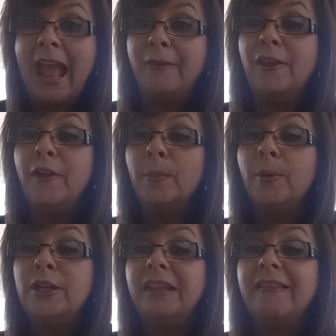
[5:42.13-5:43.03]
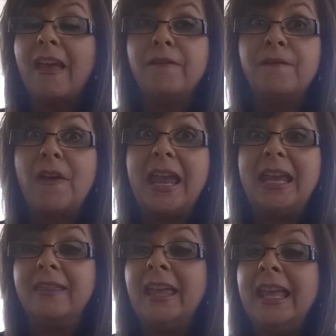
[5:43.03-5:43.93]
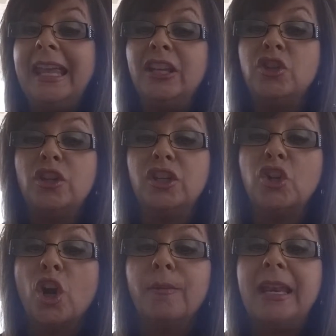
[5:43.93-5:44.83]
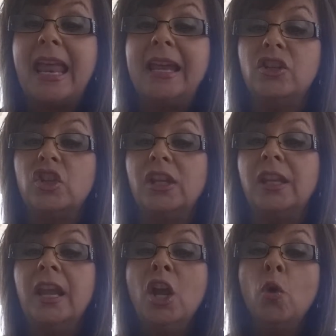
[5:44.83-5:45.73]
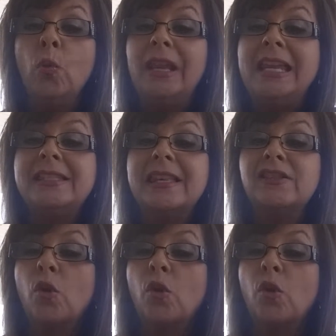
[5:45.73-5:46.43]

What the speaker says: And then they're putting that faith into determination when he says,